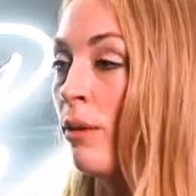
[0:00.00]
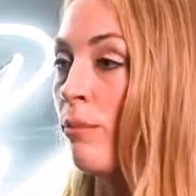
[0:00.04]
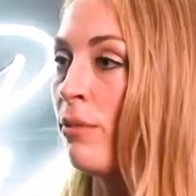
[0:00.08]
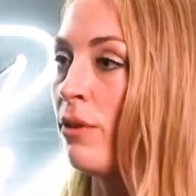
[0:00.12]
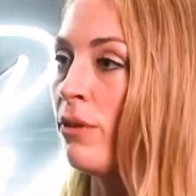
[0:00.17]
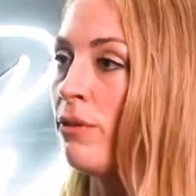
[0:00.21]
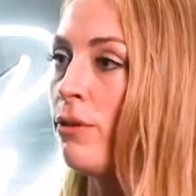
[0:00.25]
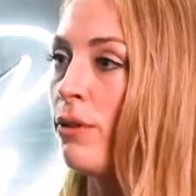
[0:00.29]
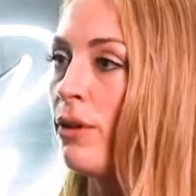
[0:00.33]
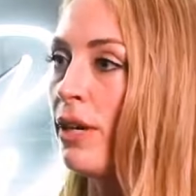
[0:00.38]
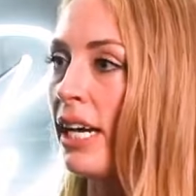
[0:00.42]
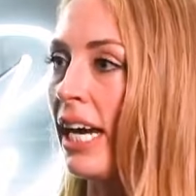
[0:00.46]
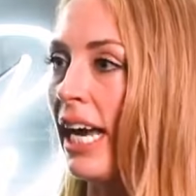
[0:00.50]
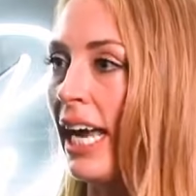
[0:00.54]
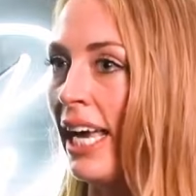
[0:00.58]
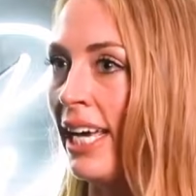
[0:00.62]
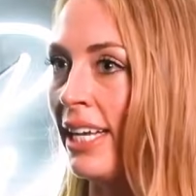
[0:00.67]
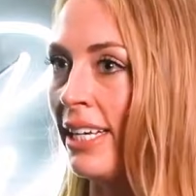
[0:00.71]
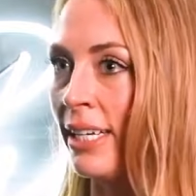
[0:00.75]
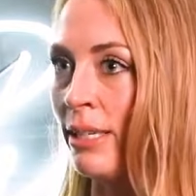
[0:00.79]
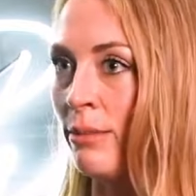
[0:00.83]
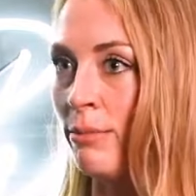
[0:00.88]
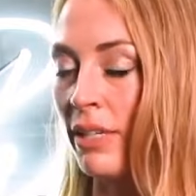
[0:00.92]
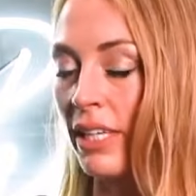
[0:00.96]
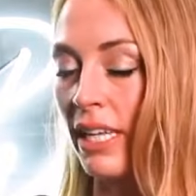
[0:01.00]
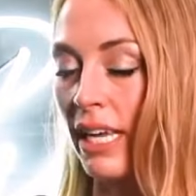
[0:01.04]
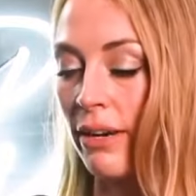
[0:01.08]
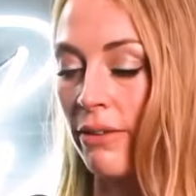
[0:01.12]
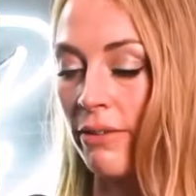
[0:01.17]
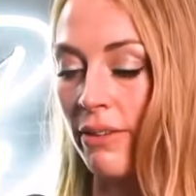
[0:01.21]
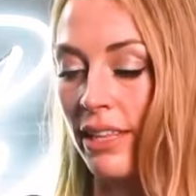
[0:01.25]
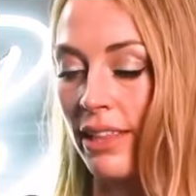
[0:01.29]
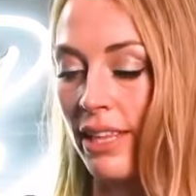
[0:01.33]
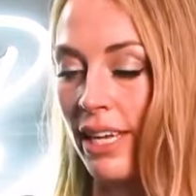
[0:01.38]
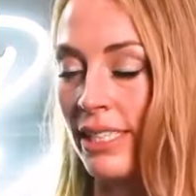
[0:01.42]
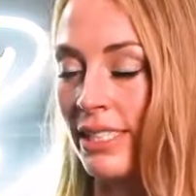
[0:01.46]
beforehand I'd be like,
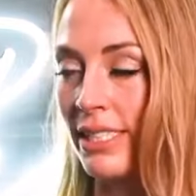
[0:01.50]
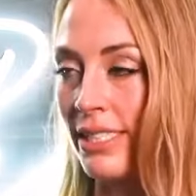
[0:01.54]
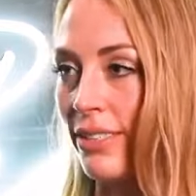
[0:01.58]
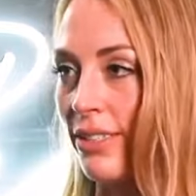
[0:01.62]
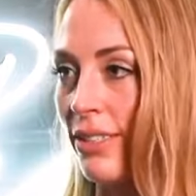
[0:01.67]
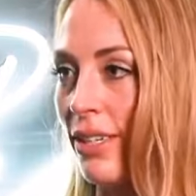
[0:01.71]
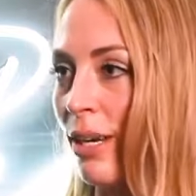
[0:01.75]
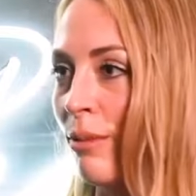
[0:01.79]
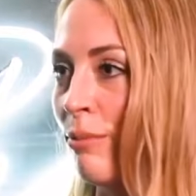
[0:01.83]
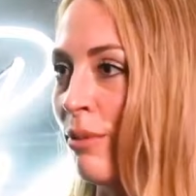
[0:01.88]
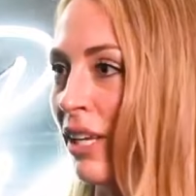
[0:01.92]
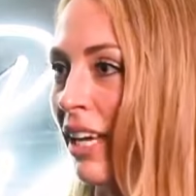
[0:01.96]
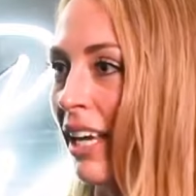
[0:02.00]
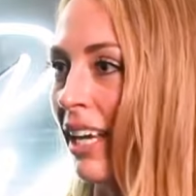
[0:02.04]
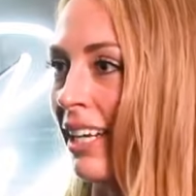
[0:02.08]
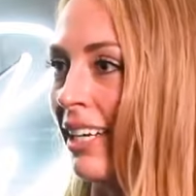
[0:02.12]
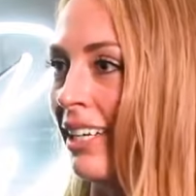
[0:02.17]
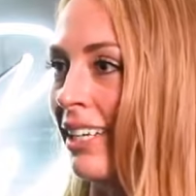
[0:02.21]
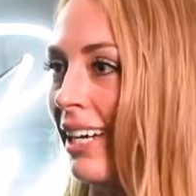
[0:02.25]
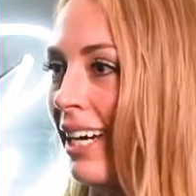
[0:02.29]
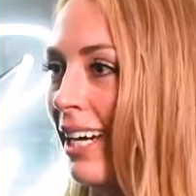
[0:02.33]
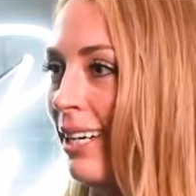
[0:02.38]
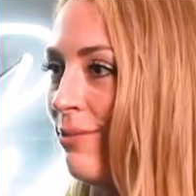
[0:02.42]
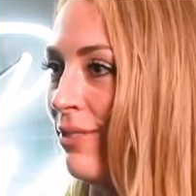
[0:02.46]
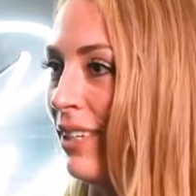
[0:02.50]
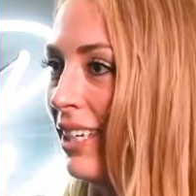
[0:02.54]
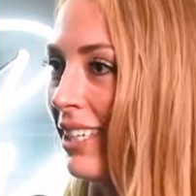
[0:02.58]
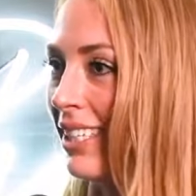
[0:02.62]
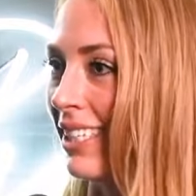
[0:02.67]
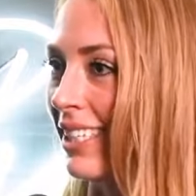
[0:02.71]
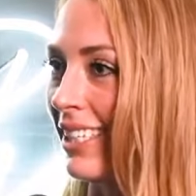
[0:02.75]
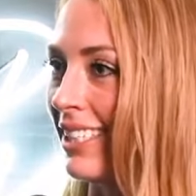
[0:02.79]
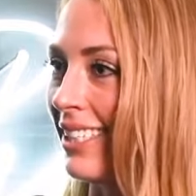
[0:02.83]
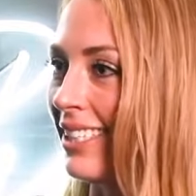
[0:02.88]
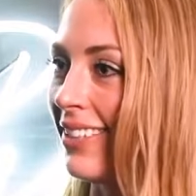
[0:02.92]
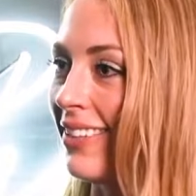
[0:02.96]
well, that's too complicated. I'm not
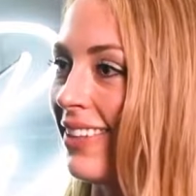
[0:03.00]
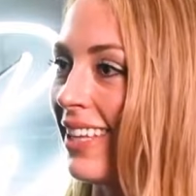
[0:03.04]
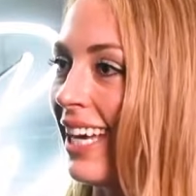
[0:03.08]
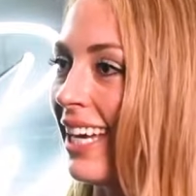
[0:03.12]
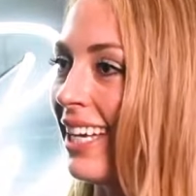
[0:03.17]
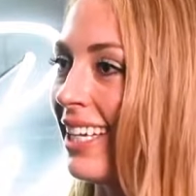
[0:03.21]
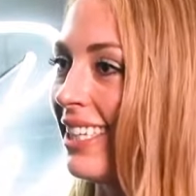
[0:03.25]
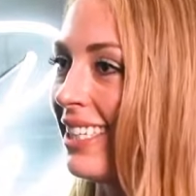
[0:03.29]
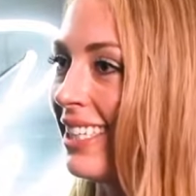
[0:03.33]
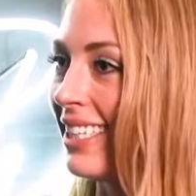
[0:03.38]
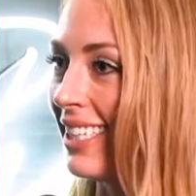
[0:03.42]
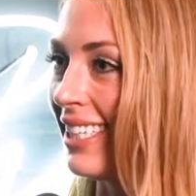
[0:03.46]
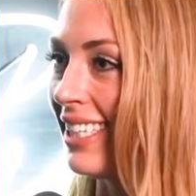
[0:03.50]
gonna do that.